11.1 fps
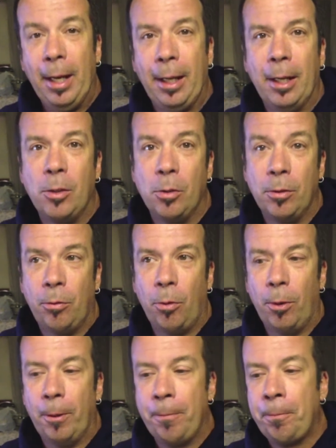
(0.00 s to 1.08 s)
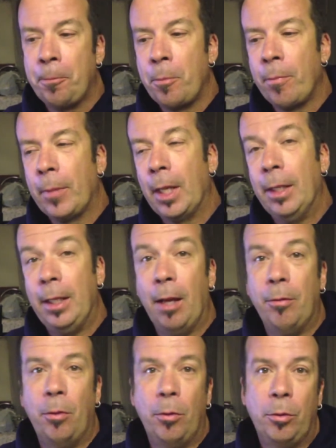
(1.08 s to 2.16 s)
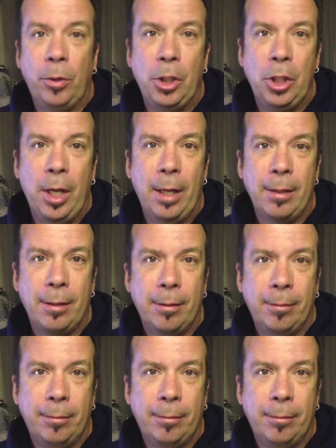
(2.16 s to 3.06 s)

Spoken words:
I guess, was for the iPhone 3GS.